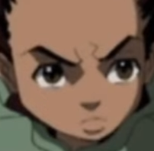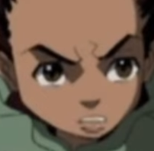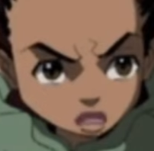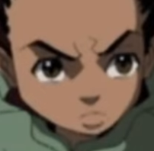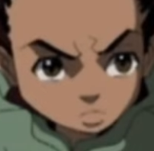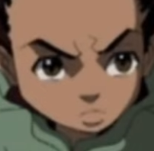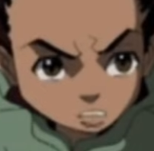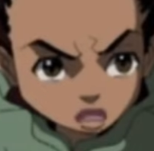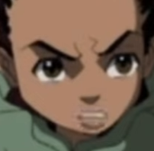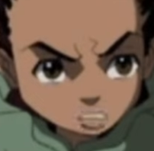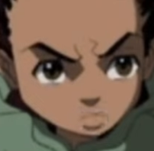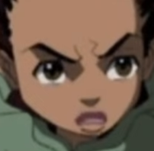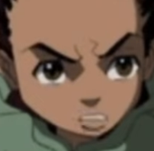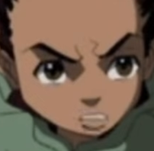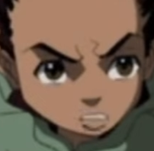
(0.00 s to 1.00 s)
What if we end
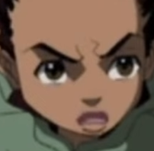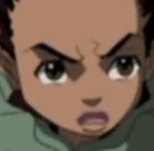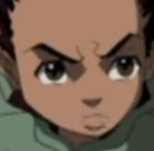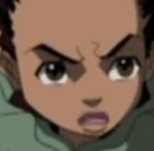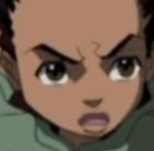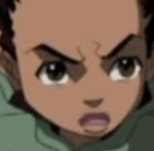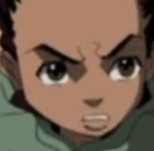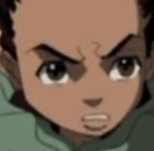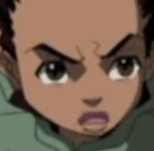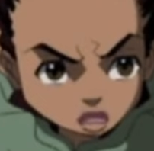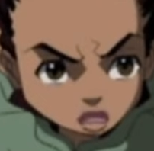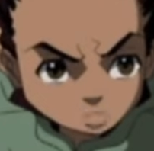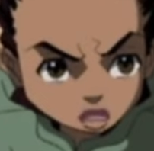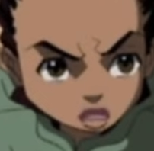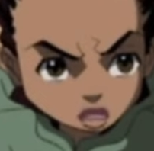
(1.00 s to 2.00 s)
up with a hoe for a
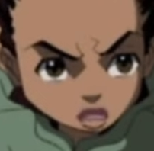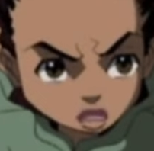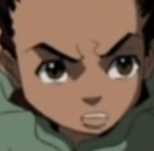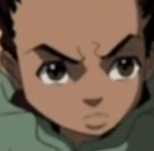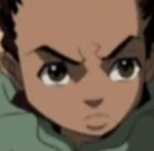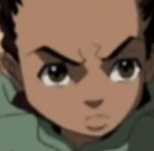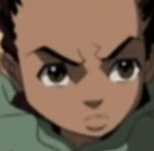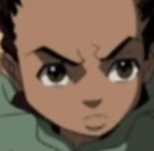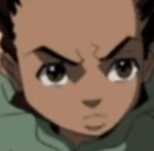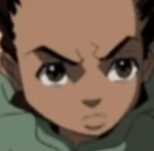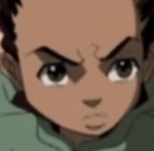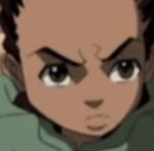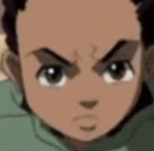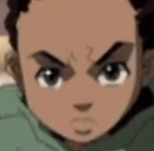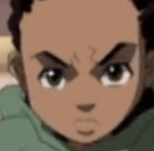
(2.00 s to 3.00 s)
grandma?
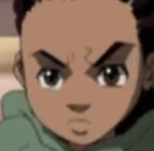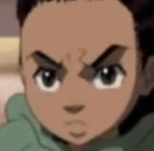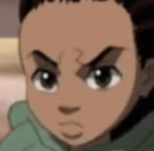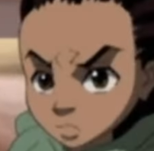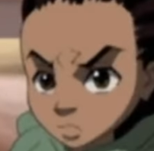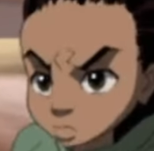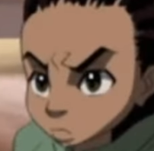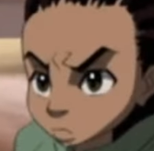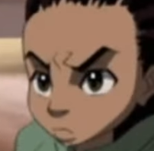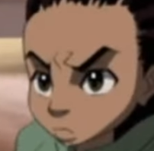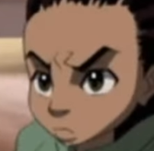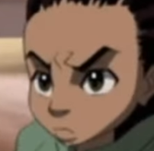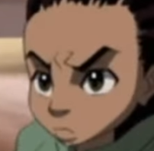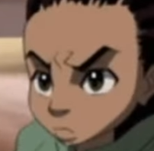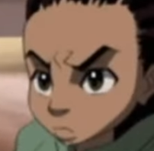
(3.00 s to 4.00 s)
Riley, shut your
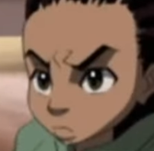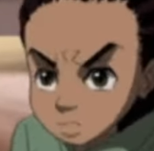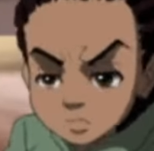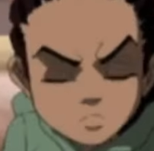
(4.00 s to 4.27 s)
dumb ass